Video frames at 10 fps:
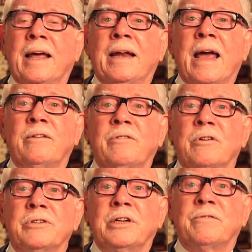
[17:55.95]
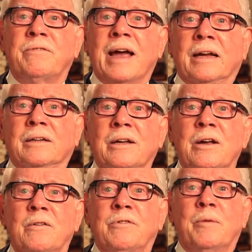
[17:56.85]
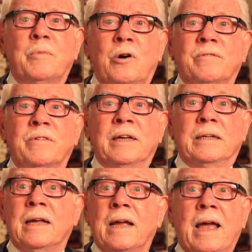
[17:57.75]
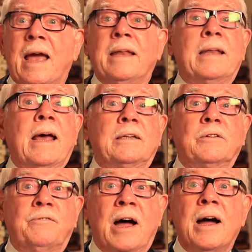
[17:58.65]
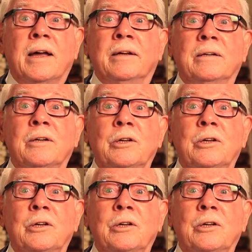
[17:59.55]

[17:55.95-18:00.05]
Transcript: an adverse effect from morphine, and that's fine.